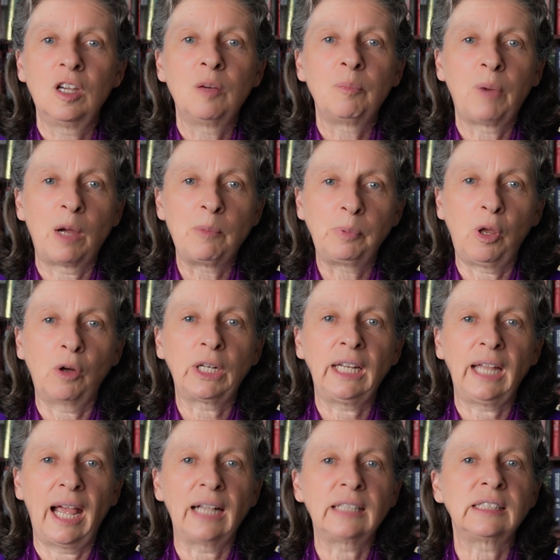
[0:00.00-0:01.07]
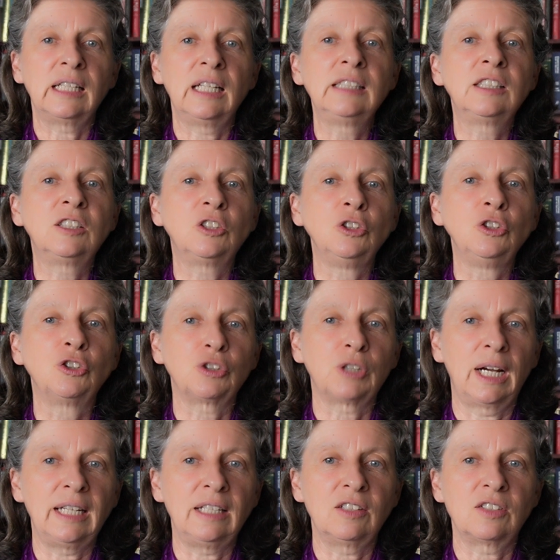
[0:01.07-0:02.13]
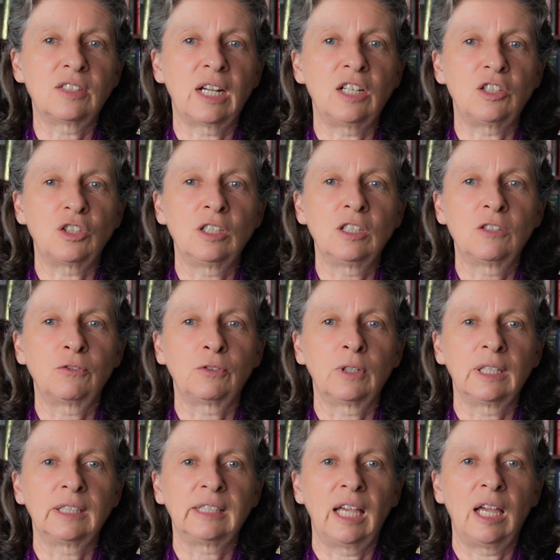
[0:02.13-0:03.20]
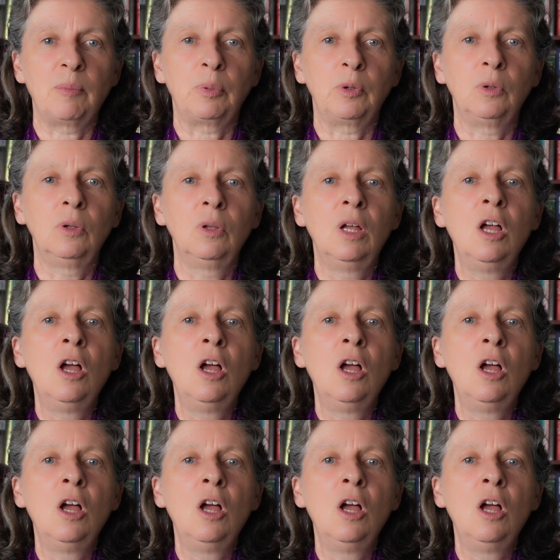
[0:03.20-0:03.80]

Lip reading: by blocking access to train stations, for example,